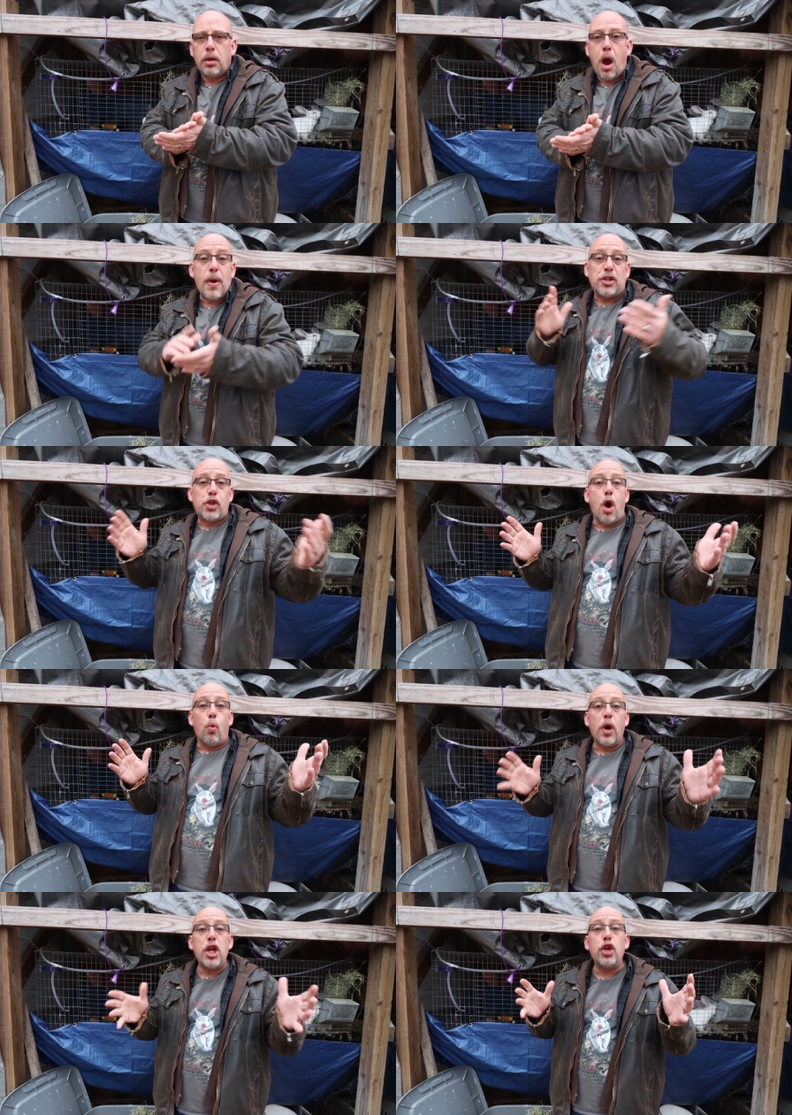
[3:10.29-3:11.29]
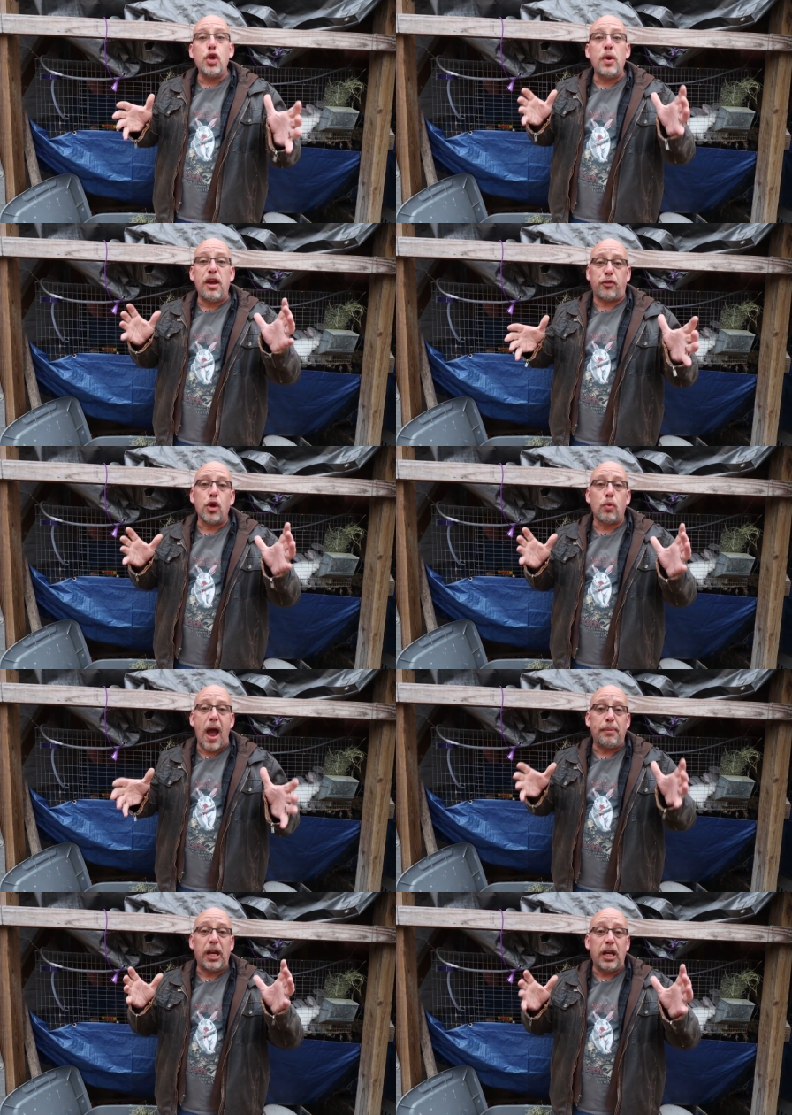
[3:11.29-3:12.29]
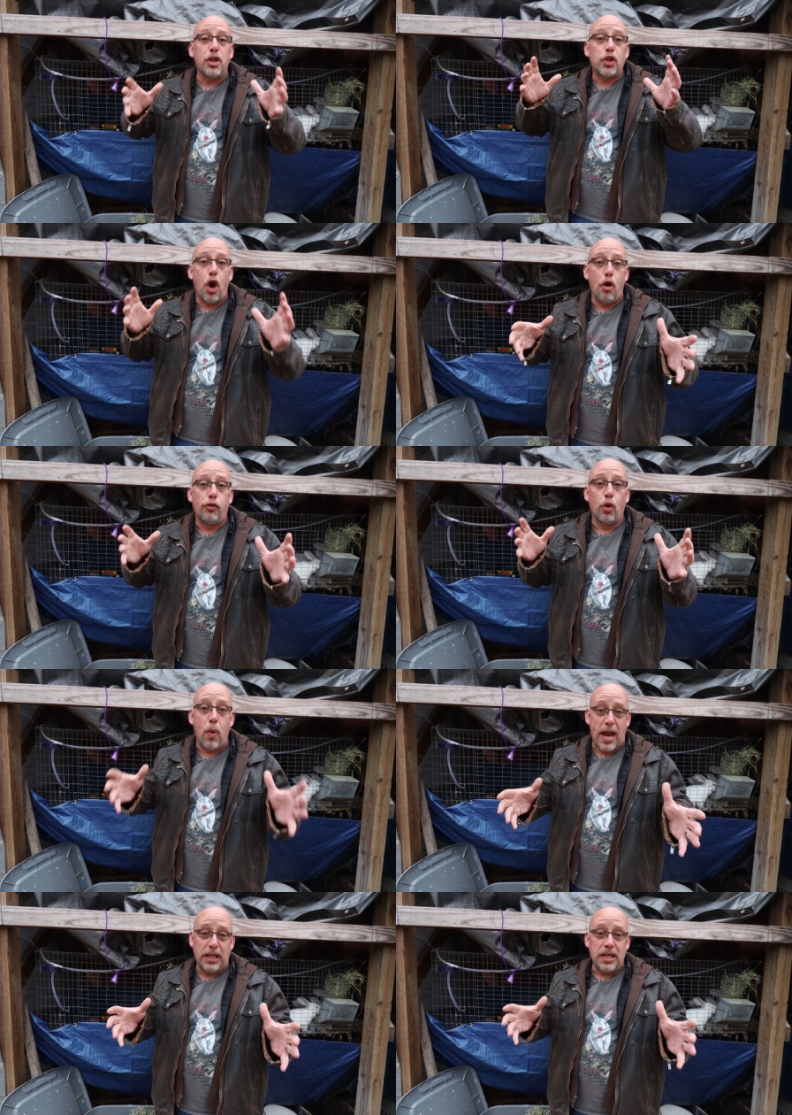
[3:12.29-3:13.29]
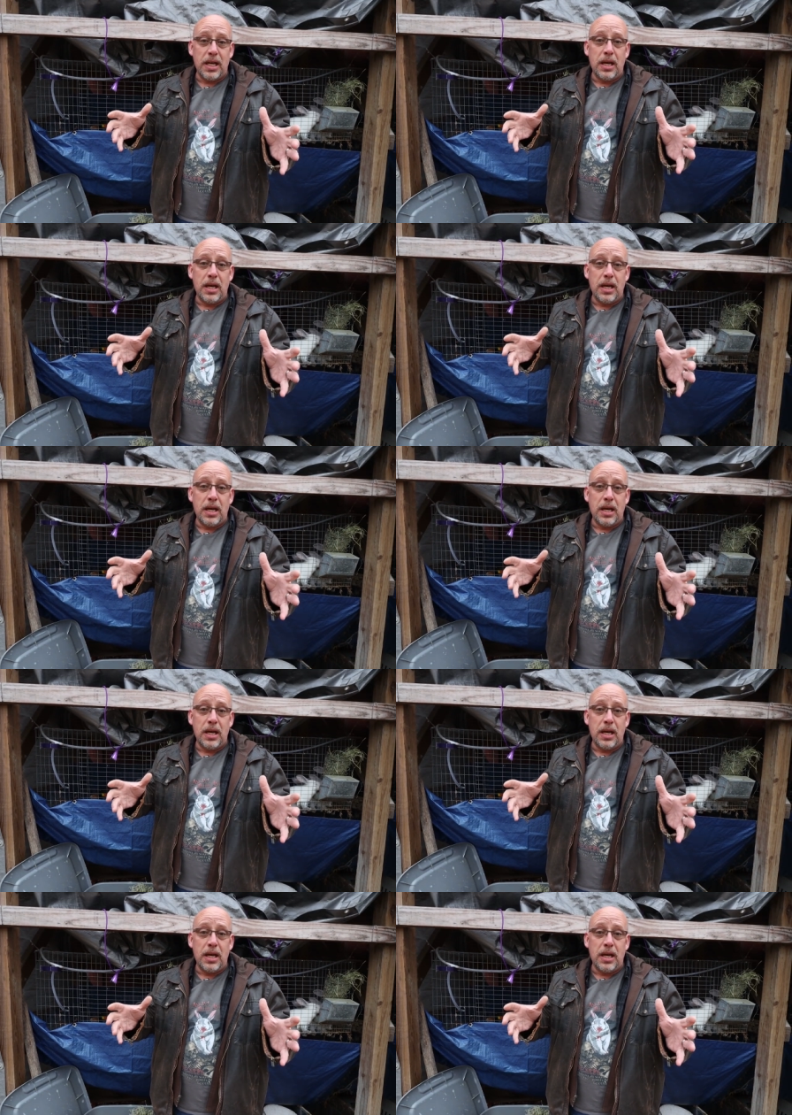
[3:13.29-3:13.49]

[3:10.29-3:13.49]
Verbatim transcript: All right, so what do you do if your rabbit is overweight?